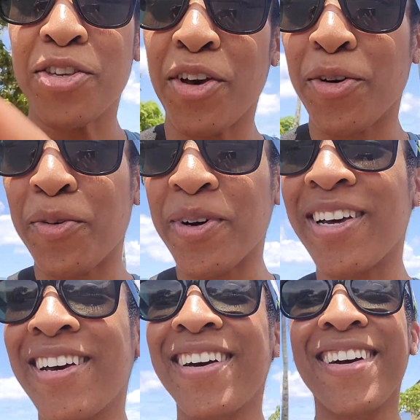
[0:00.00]
so
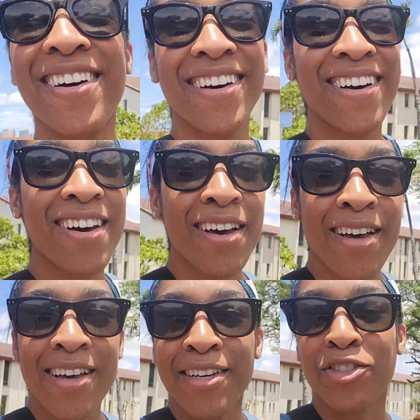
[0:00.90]

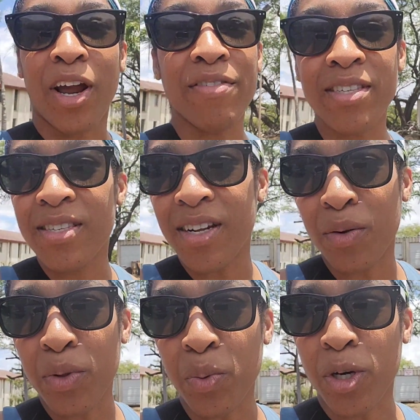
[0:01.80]
Travis is
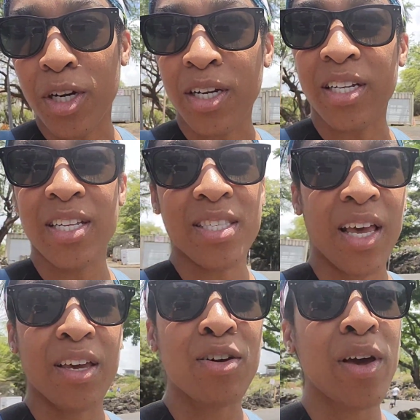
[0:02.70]
done with work and he's
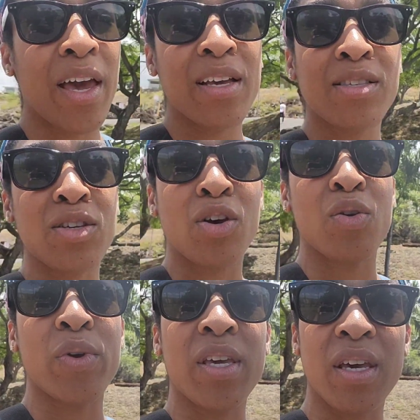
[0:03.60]
like, okay,
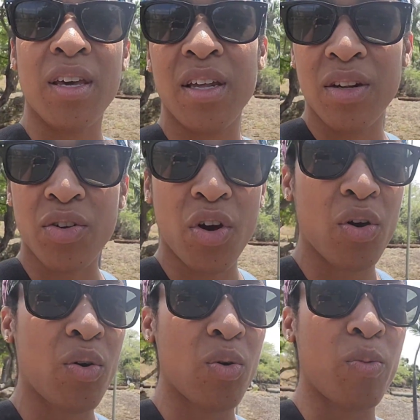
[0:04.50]
so we can
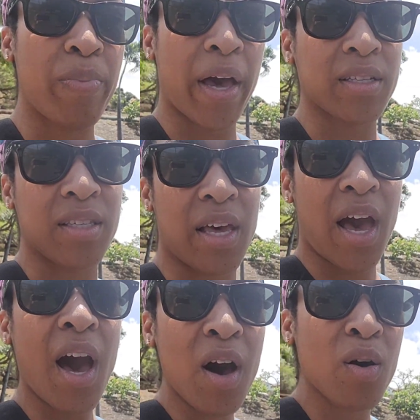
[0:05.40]
go back to the
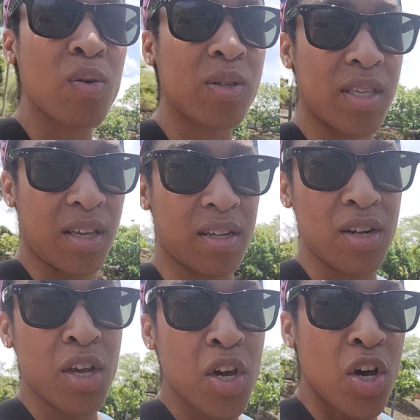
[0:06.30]
house
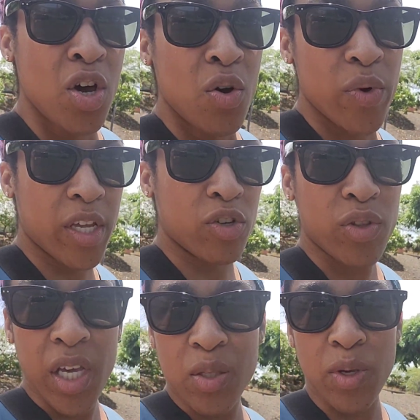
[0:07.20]
and we can do
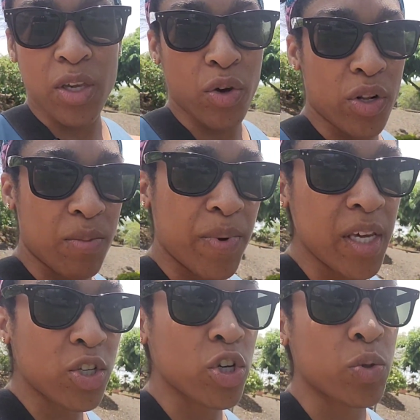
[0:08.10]
this. We can go to the
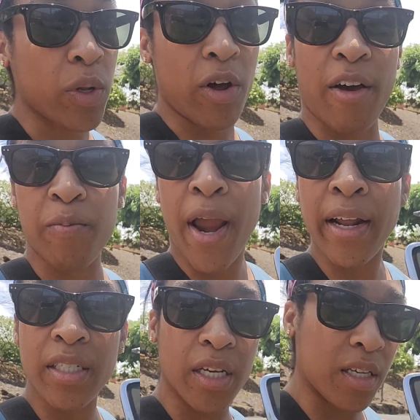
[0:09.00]
beach because we don't have
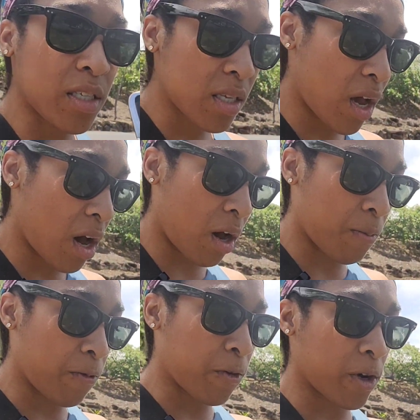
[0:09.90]
practice
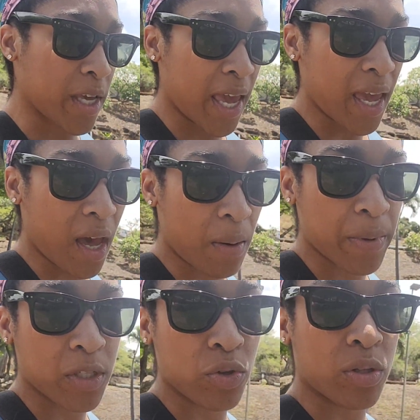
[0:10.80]
for camp
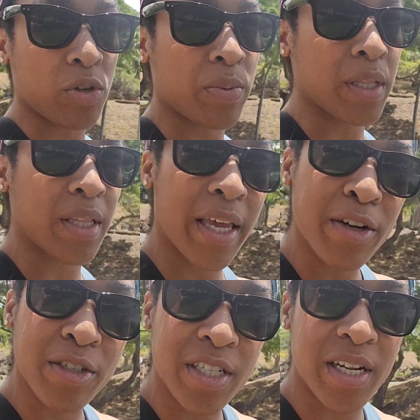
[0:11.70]
until a little bit
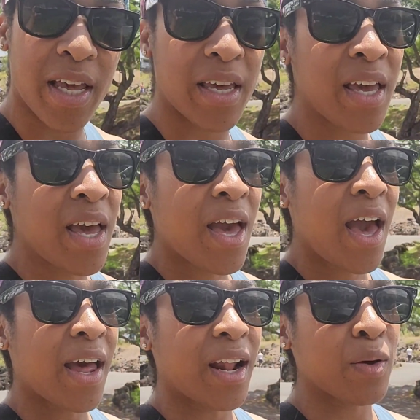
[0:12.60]
later today.
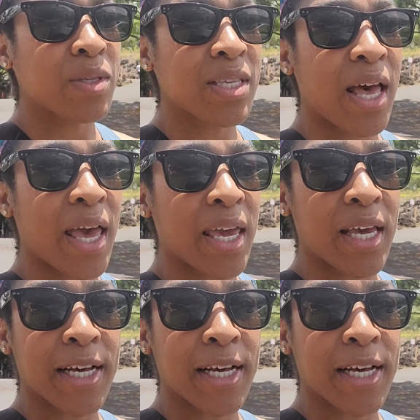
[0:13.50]
And I was like,